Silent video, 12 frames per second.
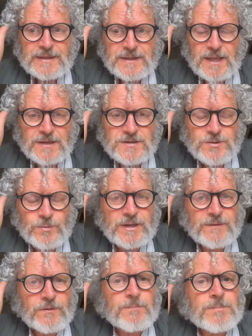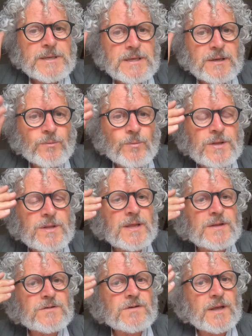Yes. So whatever being, whether
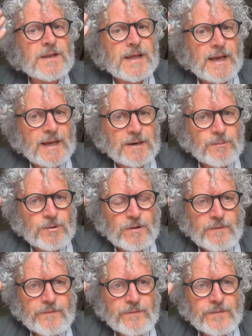that's an animal,